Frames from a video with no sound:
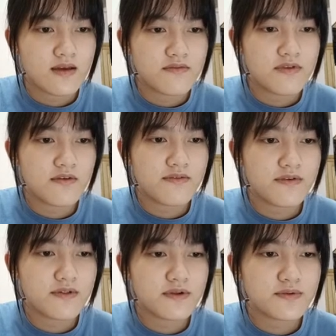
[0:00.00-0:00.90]
Via
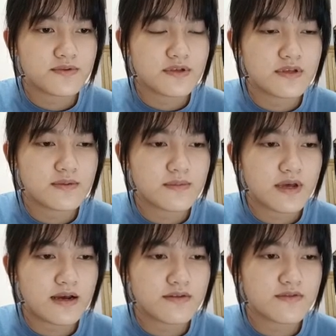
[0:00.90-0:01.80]
followed him
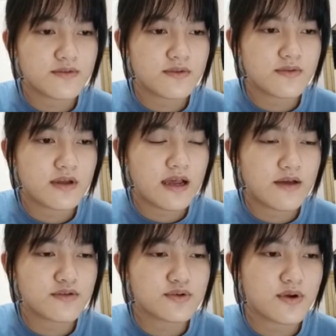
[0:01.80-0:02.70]
out
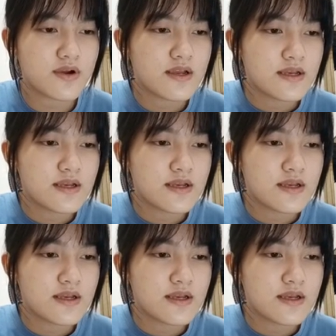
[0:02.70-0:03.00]
the door,